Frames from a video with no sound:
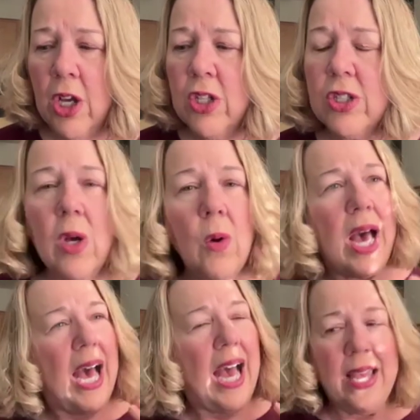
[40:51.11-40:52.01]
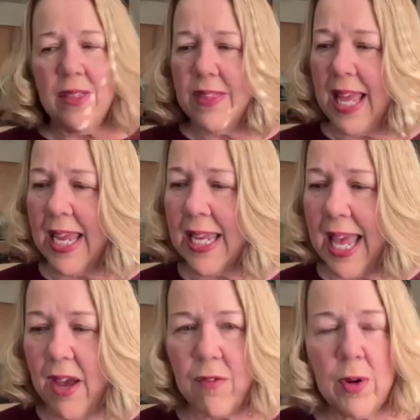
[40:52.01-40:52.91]
So I thank
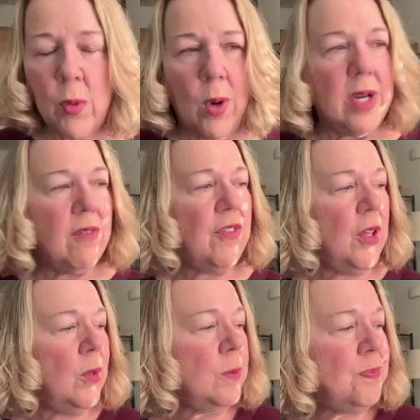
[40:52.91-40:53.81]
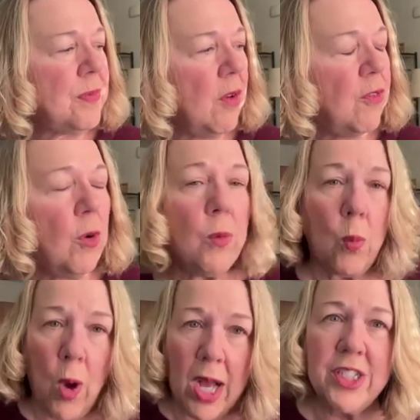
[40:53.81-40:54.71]
every one of you for
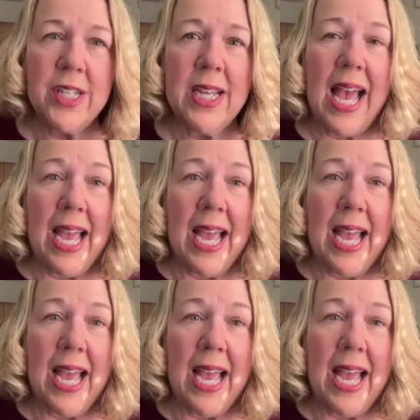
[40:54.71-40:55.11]
watching.